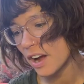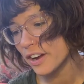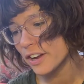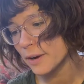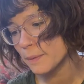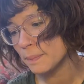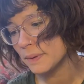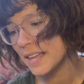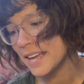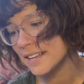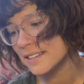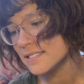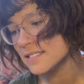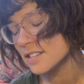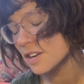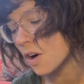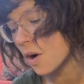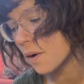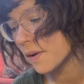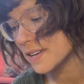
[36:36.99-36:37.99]
your plans
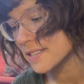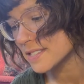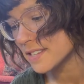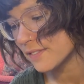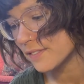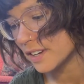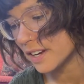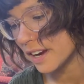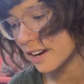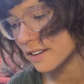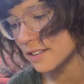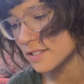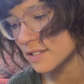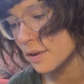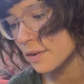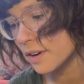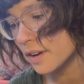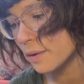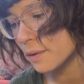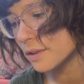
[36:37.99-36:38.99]
to always live in
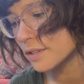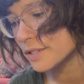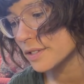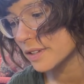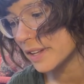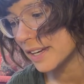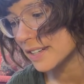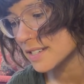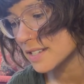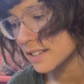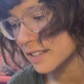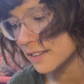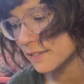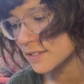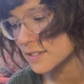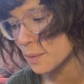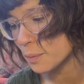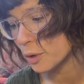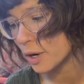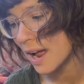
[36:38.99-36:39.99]
Arizona or would you like to live
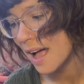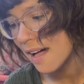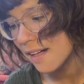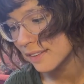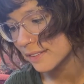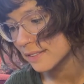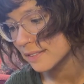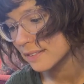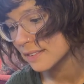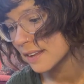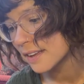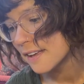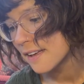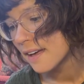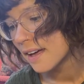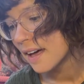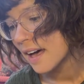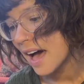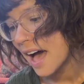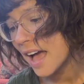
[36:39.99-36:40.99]
somewhere else?
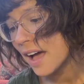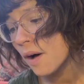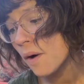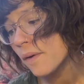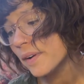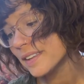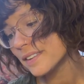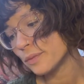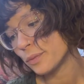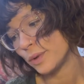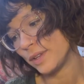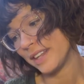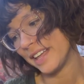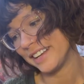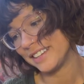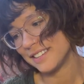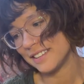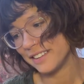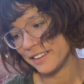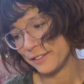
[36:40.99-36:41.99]
I always would
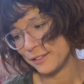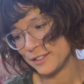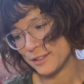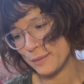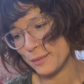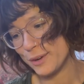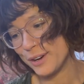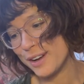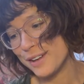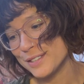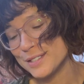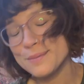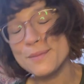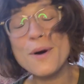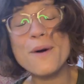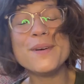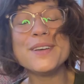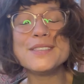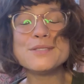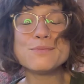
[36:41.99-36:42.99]
like to live somewhere else. I'm
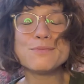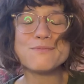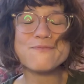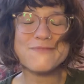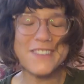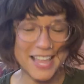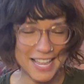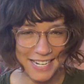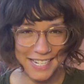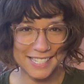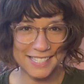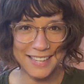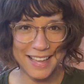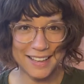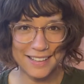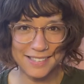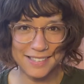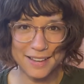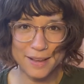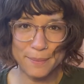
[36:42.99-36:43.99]
always
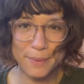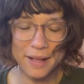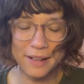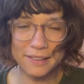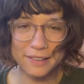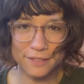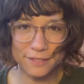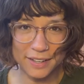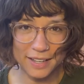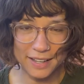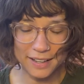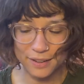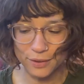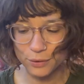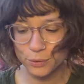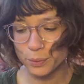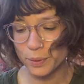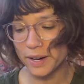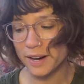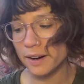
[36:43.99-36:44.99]
fantasizing about living
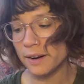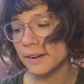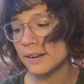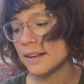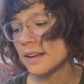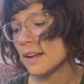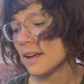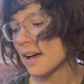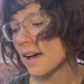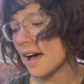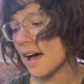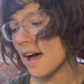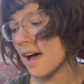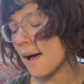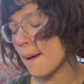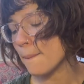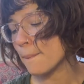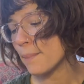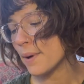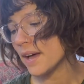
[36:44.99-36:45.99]
elsewhere.
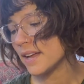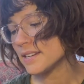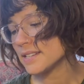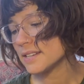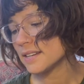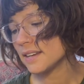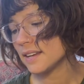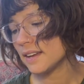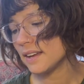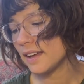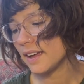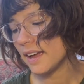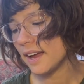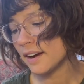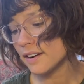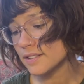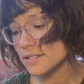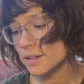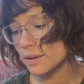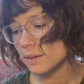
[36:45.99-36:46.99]
Uh, but
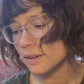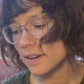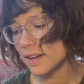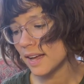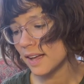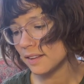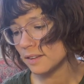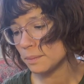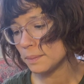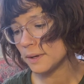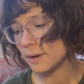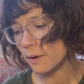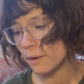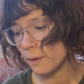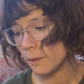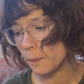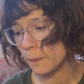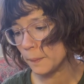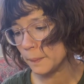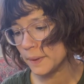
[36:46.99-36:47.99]
Arizona has been
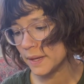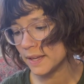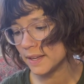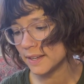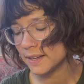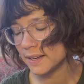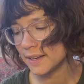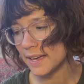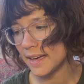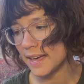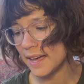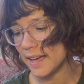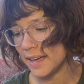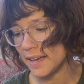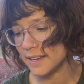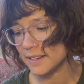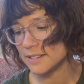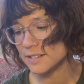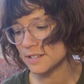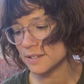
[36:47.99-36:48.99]
home
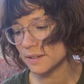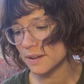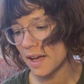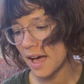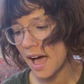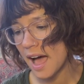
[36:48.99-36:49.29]
and